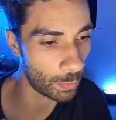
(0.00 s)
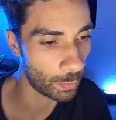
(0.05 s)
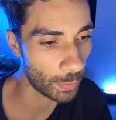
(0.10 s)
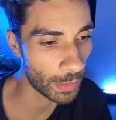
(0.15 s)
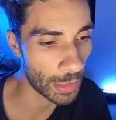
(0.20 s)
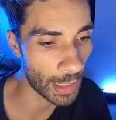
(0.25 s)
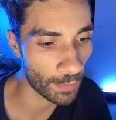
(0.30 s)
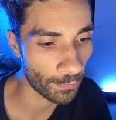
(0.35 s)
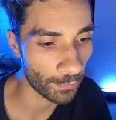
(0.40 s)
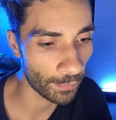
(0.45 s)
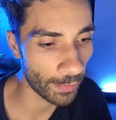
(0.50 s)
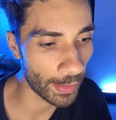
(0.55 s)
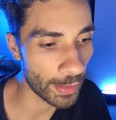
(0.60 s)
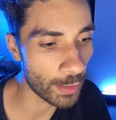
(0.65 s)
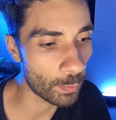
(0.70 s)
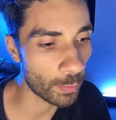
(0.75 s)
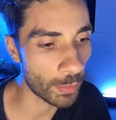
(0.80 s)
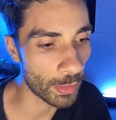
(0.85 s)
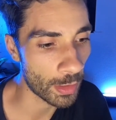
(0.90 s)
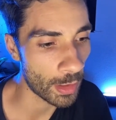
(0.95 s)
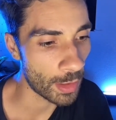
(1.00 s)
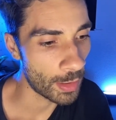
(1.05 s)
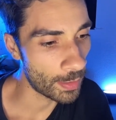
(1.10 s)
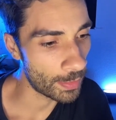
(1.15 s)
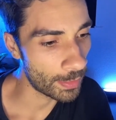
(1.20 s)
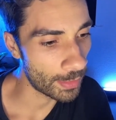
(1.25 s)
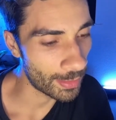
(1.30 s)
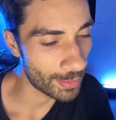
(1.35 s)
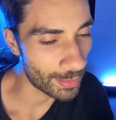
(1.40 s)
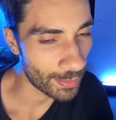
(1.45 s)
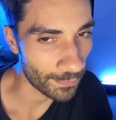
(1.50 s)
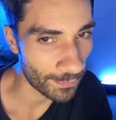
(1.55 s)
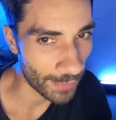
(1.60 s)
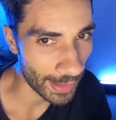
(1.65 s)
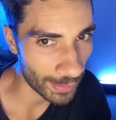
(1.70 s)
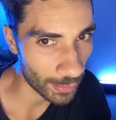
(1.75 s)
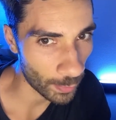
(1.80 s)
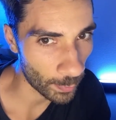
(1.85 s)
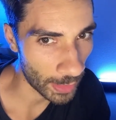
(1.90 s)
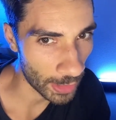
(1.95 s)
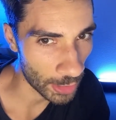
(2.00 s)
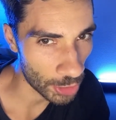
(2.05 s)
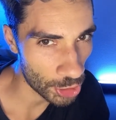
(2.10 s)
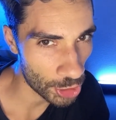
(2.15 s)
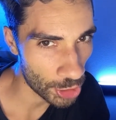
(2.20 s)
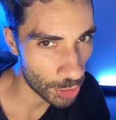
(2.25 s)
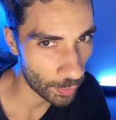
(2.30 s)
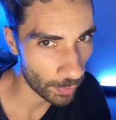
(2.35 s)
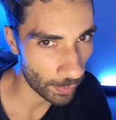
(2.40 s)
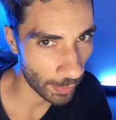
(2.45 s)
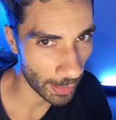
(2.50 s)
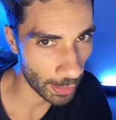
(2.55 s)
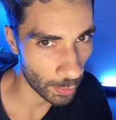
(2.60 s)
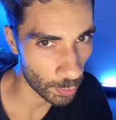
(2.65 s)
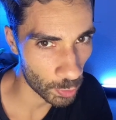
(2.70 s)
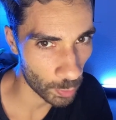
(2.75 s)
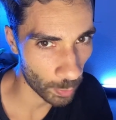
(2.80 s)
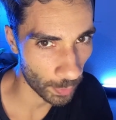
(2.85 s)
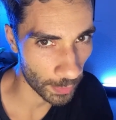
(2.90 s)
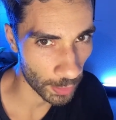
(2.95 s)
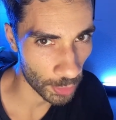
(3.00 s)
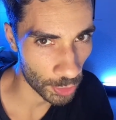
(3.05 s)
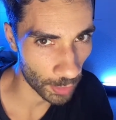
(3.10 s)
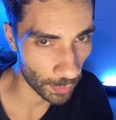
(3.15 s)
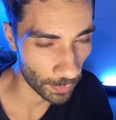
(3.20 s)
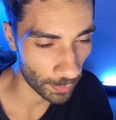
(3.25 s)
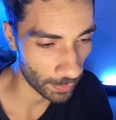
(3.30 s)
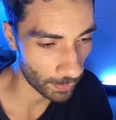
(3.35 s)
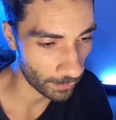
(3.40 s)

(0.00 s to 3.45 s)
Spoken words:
we have the fact that we can share language with each other,